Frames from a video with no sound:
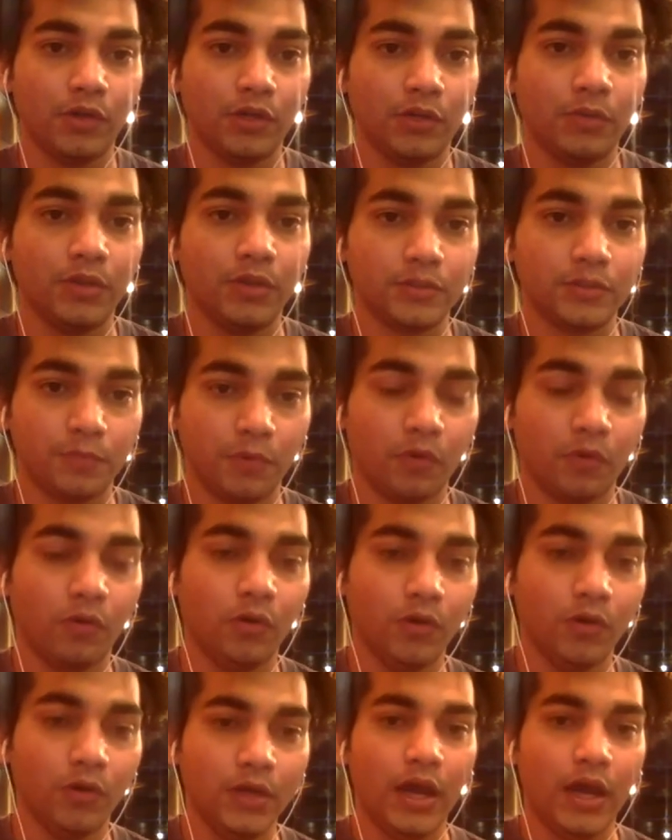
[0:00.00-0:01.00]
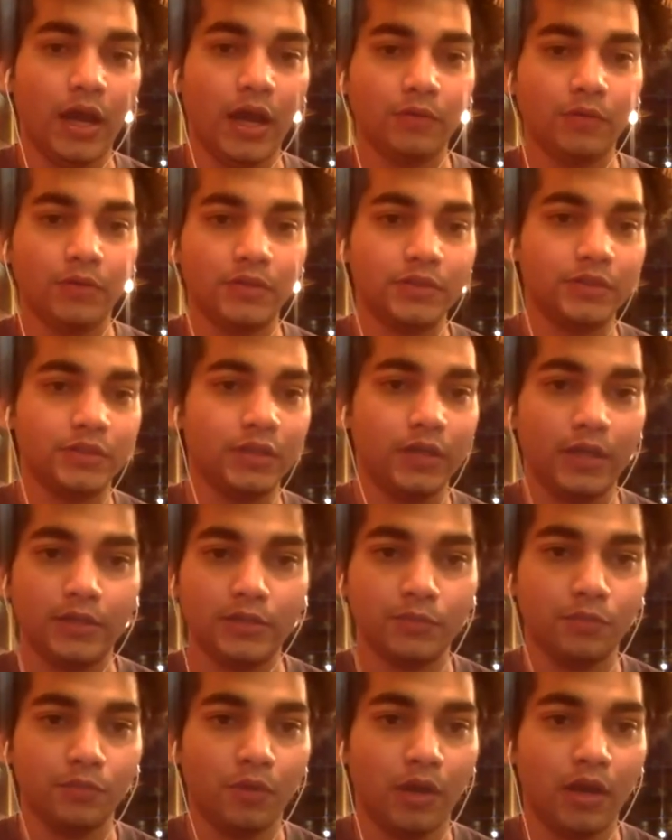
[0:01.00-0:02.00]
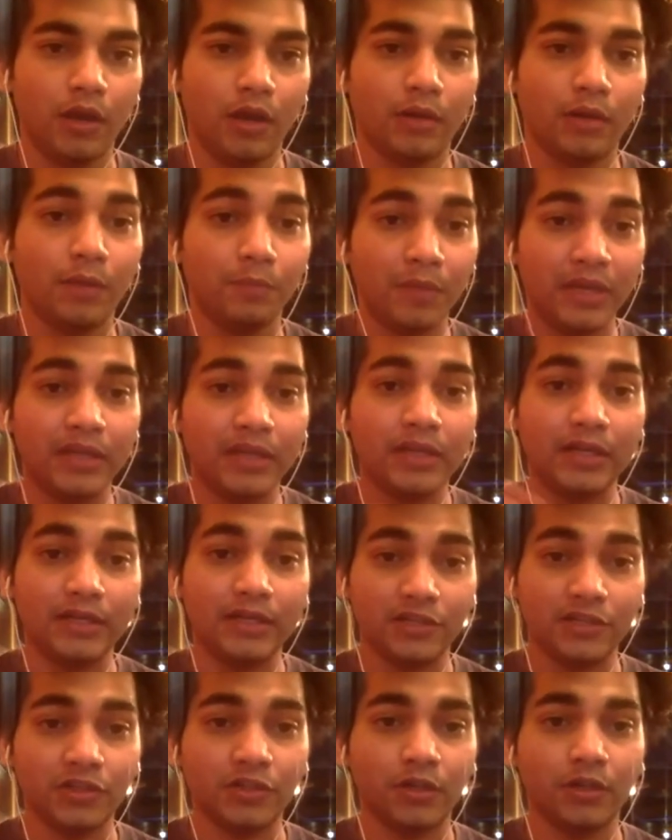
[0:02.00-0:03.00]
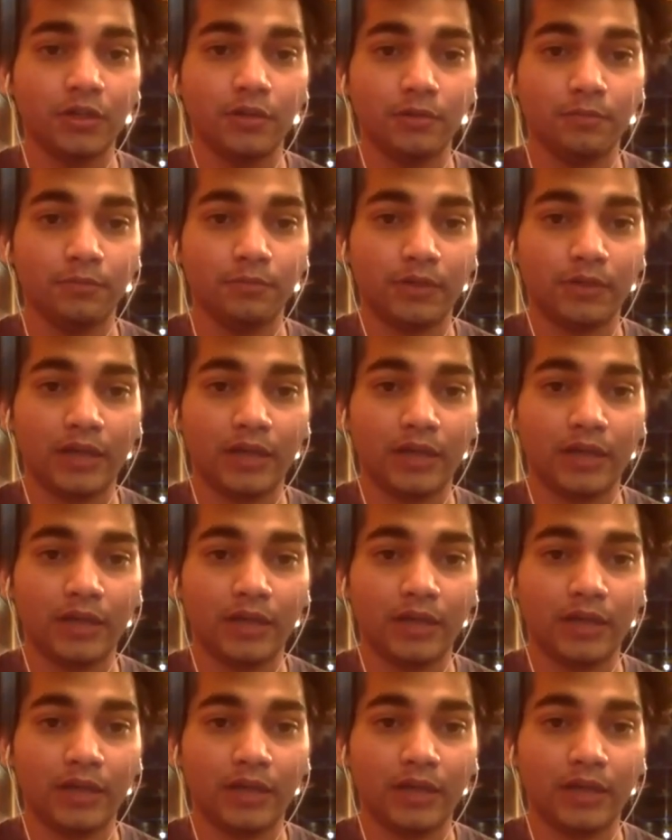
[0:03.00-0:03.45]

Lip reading: to explore. How does a completely digital